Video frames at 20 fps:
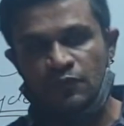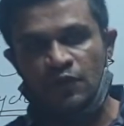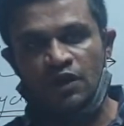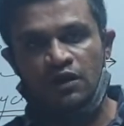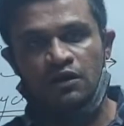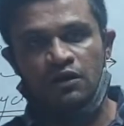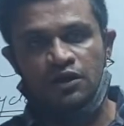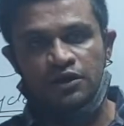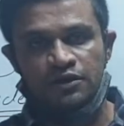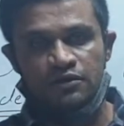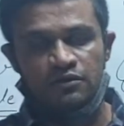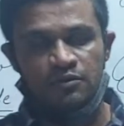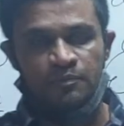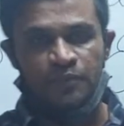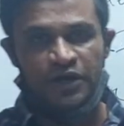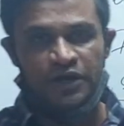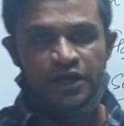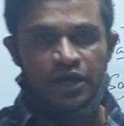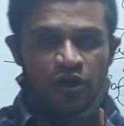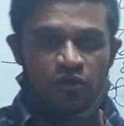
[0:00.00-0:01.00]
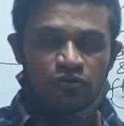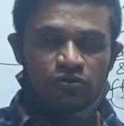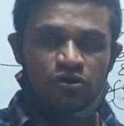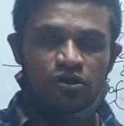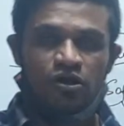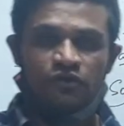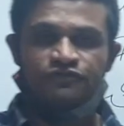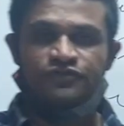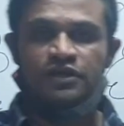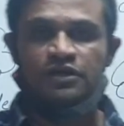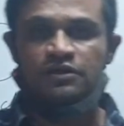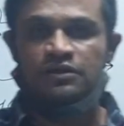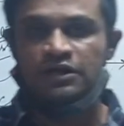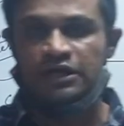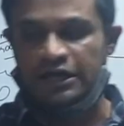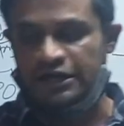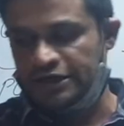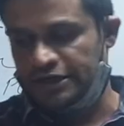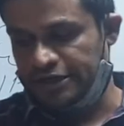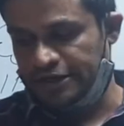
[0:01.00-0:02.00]
printout of the
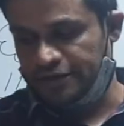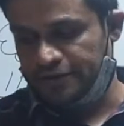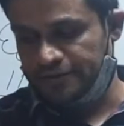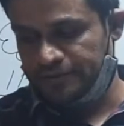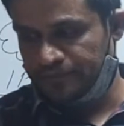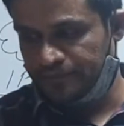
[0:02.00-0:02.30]
content.